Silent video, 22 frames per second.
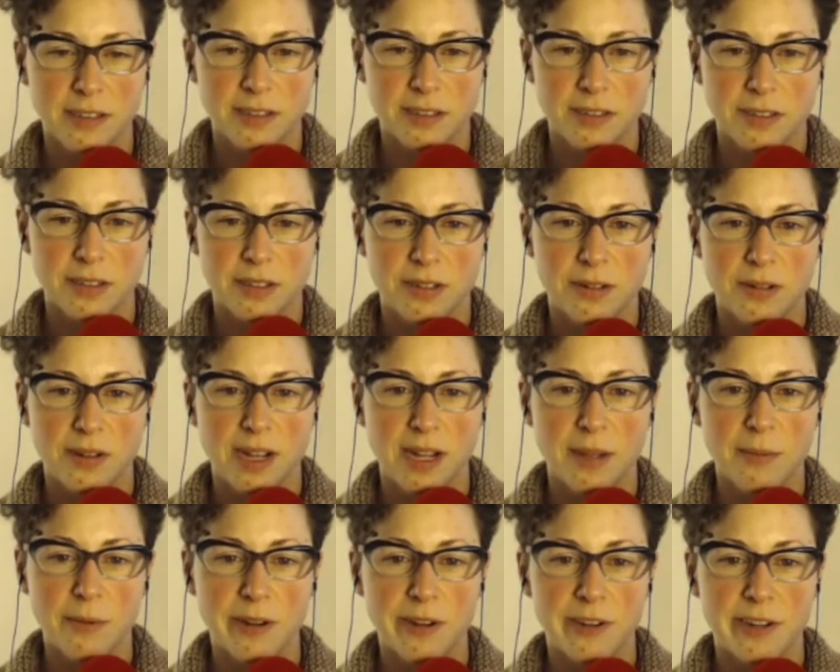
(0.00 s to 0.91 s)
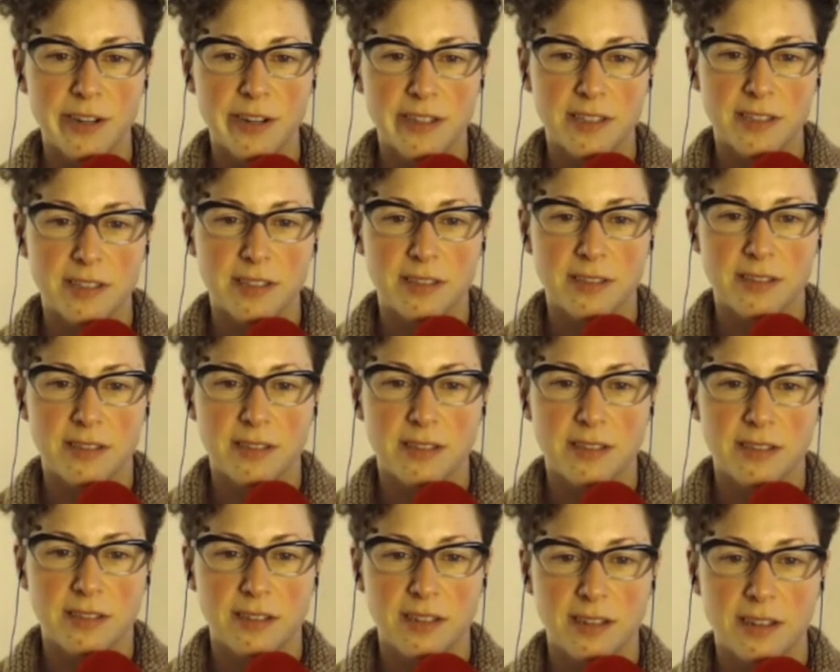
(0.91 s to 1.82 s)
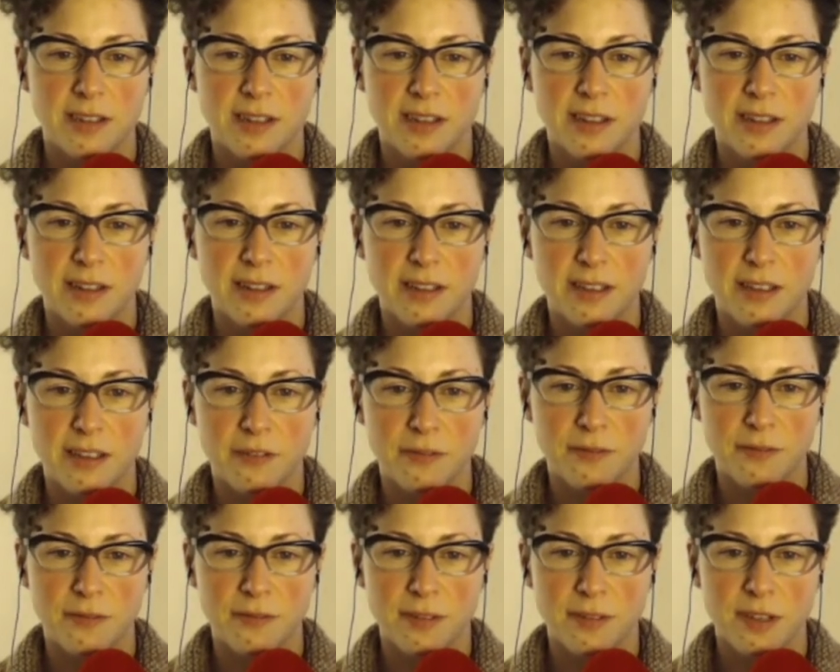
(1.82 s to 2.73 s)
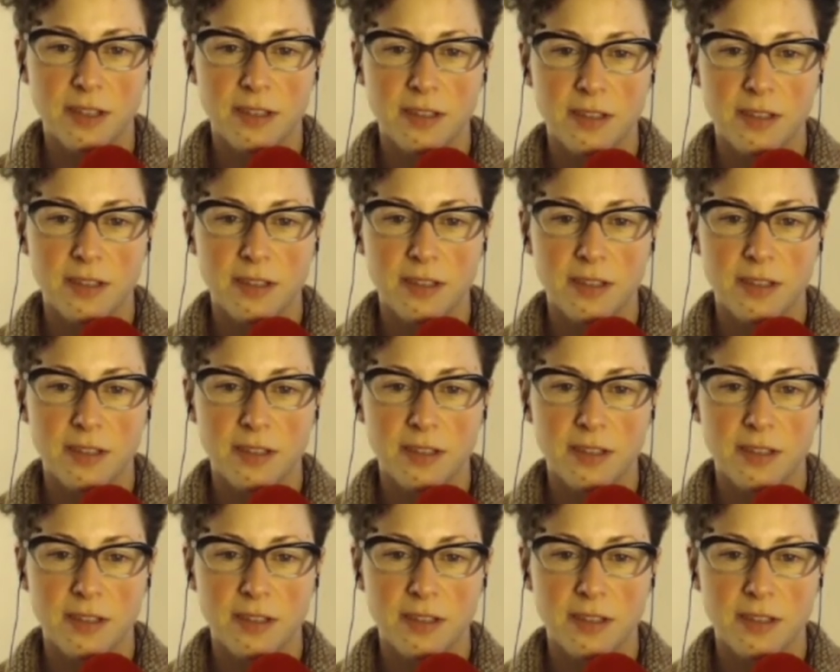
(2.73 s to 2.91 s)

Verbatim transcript: So I'm wondering this uh, if